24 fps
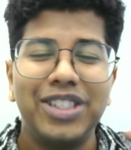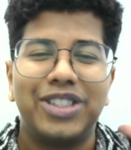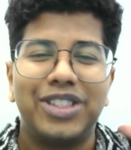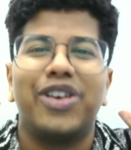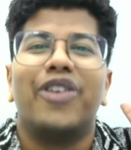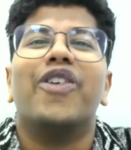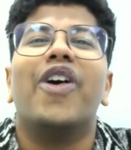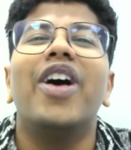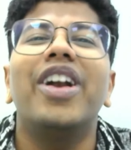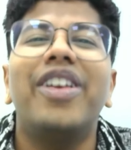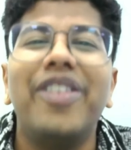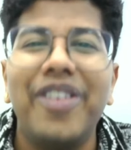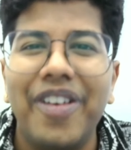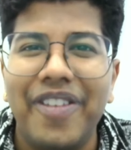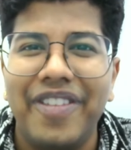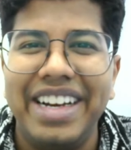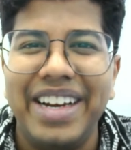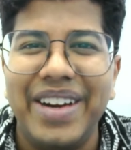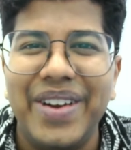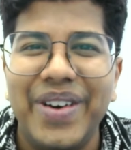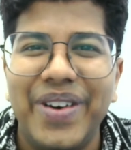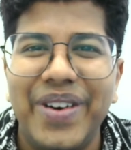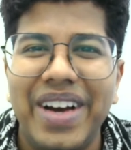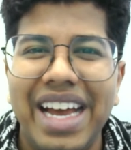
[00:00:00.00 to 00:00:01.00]
So what we
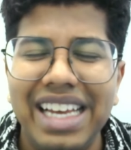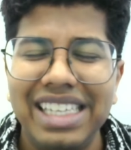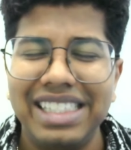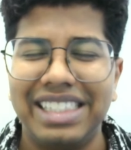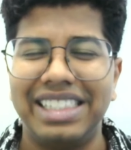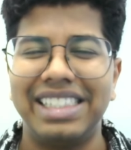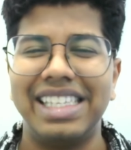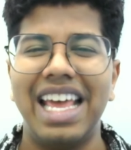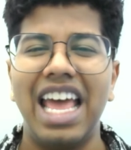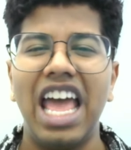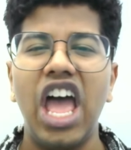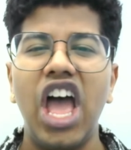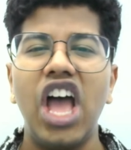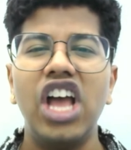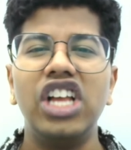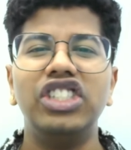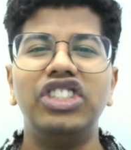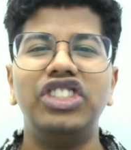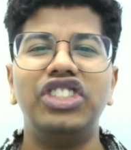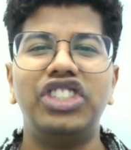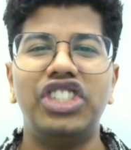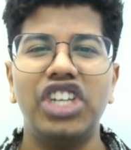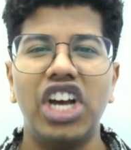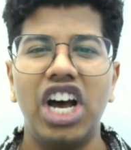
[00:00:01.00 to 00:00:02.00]
will do is
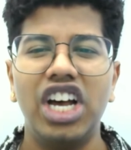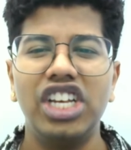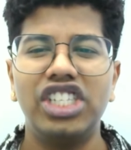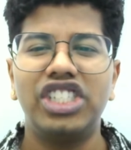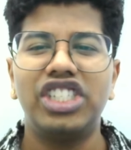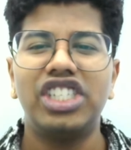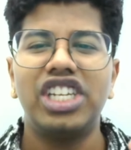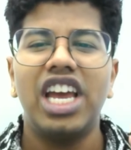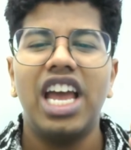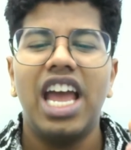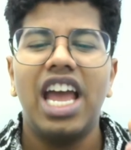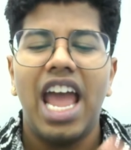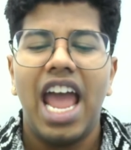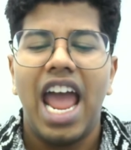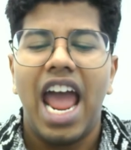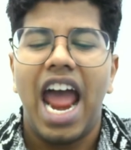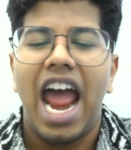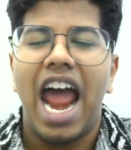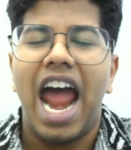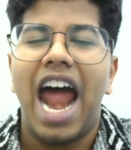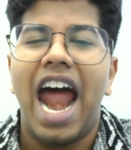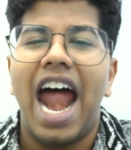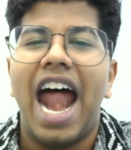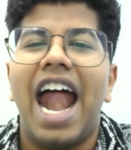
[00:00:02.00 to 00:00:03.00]
just
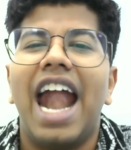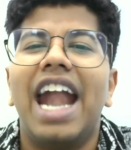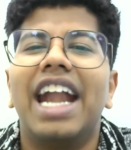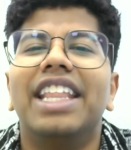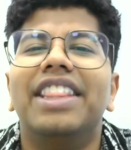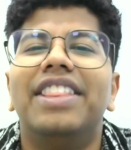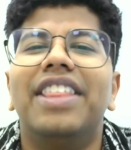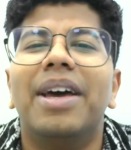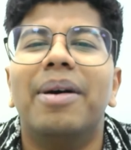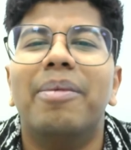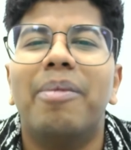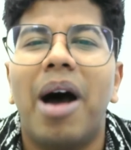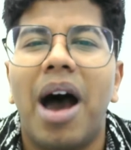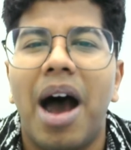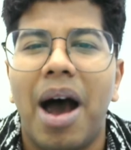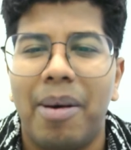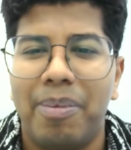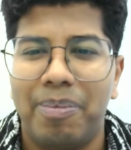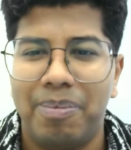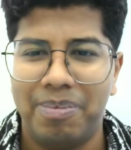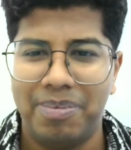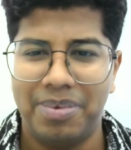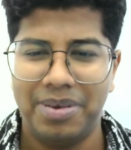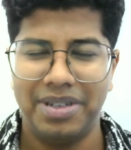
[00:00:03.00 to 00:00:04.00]
add them
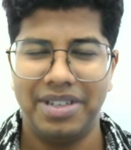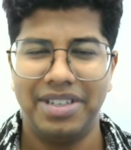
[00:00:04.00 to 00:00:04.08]
up.